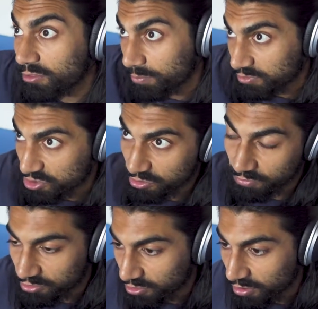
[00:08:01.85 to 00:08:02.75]
on the position of
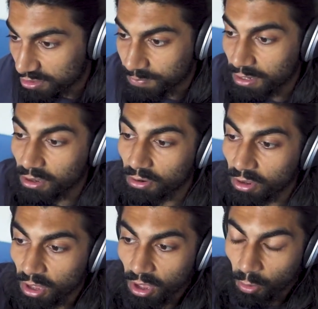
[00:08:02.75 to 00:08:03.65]
the sun, depending on
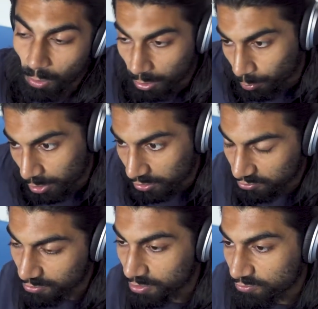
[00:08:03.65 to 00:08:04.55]
when we're
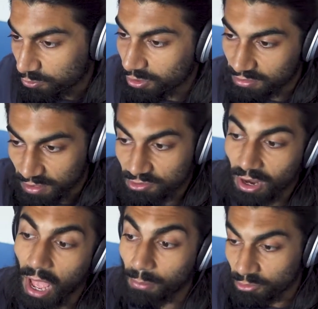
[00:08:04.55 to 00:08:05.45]
consuming food,
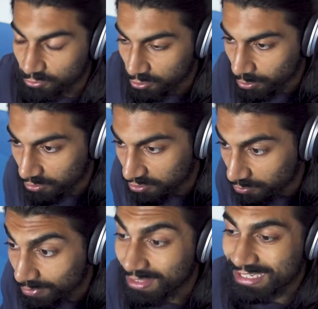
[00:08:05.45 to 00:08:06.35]
etc., how much food we're
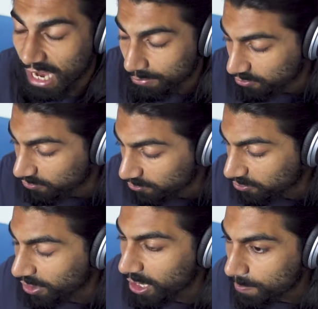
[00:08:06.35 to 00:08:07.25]
consuming, the types of
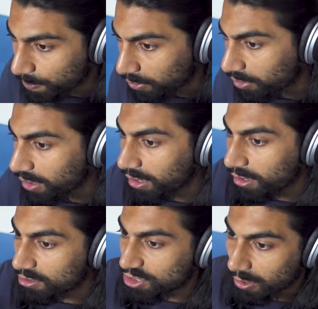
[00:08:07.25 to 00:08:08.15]
food. But
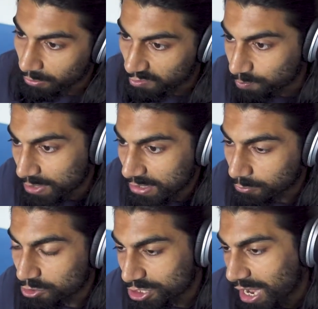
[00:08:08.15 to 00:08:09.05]
generally
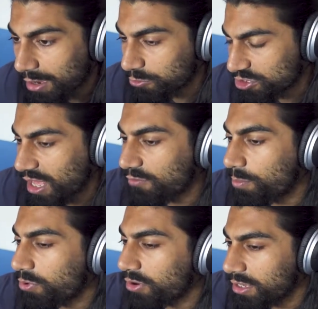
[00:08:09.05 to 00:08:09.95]
speaking, we should have a
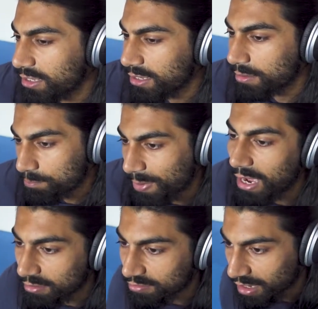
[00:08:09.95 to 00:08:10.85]
pretty
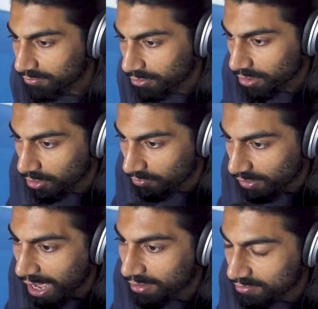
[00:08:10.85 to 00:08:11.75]
balanced level of
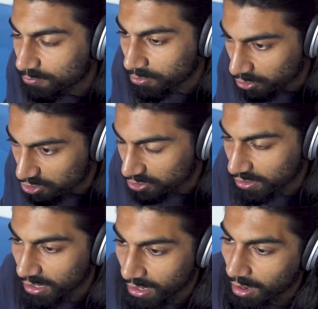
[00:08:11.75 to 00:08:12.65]
acid
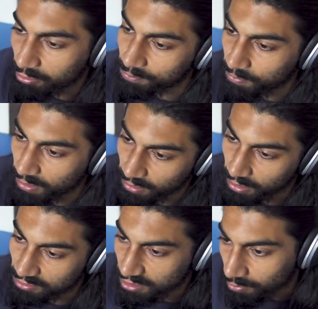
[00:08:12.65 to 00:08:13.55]
production in our
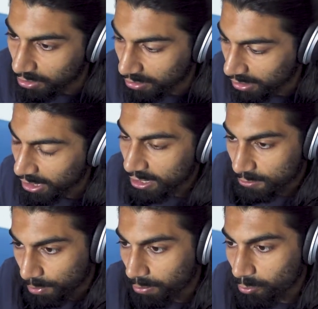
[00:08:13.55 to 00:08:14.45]
stomach. The
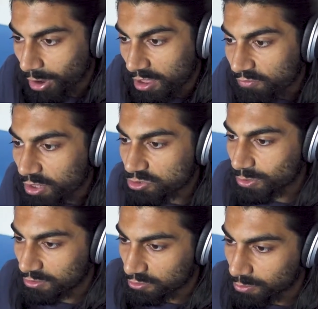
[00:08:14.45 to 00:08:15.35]
problem why it
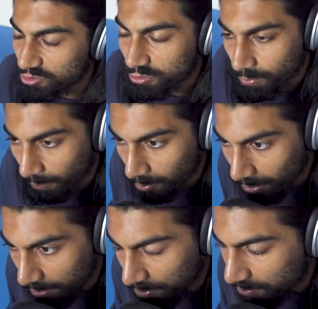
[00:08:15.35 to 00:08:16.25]
fluctuates so much, the problem
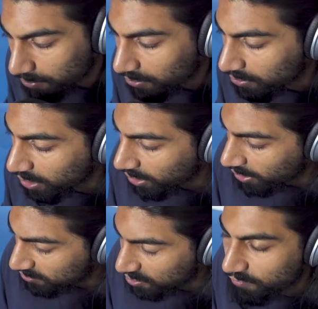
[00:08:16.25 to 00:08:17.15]
why people
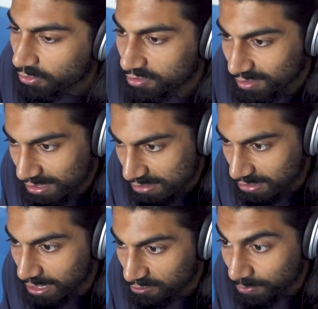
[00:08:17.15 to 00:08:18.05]
suffer
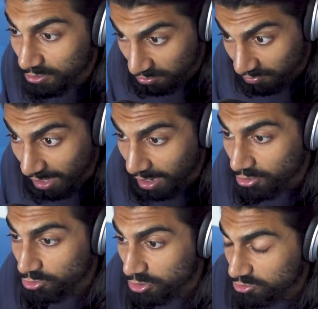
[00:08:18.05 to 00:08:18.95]
acidity is because of
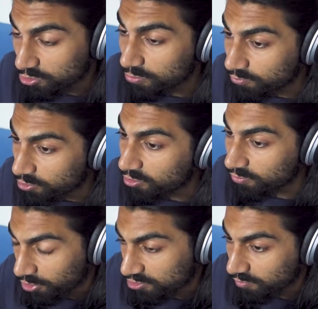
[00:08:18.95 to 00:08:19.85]
that. You consume foods,
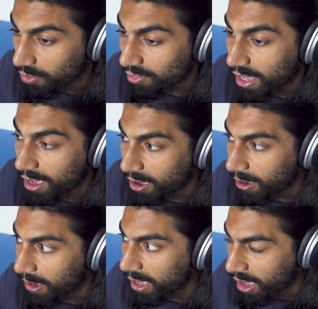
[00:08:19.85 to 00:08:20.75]
first of all, that
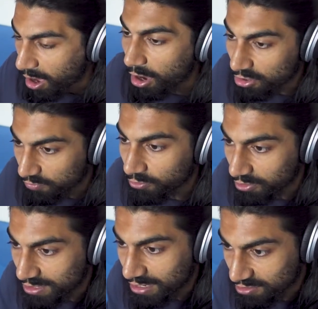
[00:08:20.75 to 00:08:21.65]
are harder for
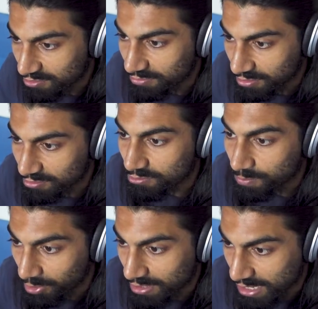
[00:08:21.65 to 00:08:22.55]
the digestive system to
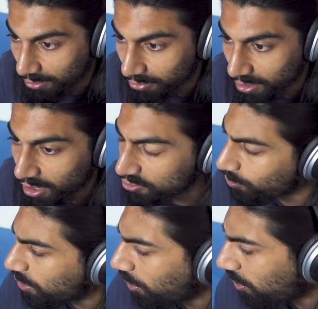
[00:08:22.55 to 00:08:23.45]
break down. So
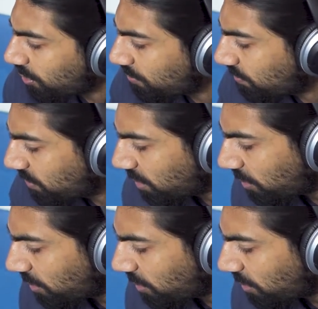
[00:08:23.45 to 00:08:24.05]
we call them,